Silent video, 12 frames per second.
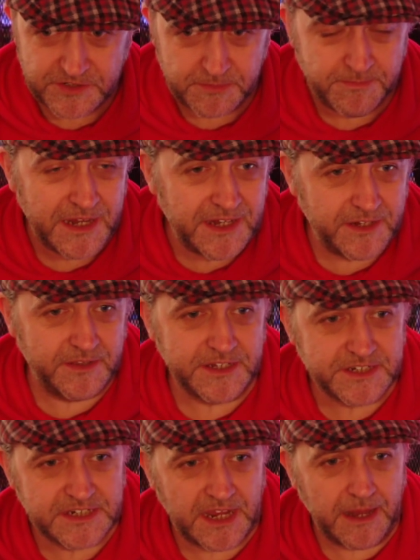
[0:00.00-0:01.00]
to make
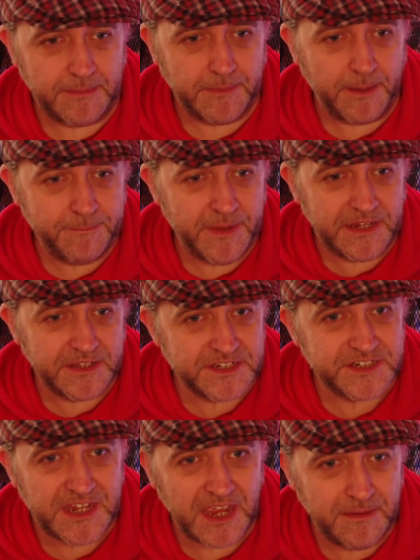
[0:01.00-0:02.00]
this game and make
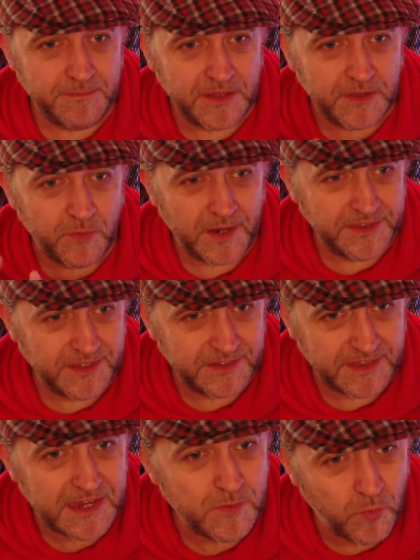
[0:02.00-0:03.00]
this game the way that
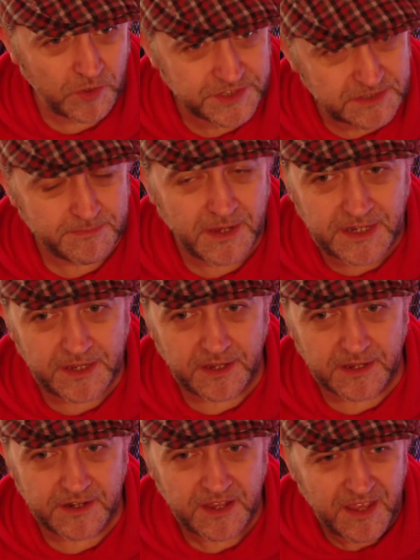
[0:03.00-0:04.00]
they want to make
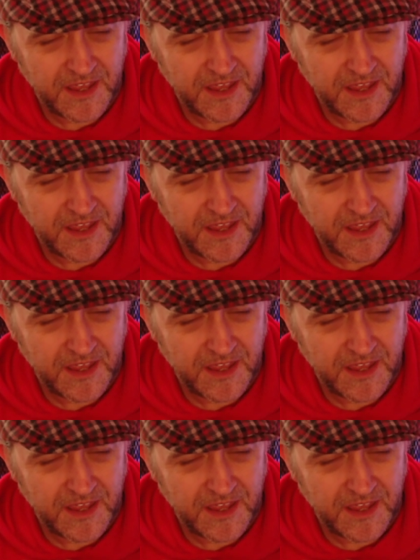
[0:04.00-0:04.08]
it.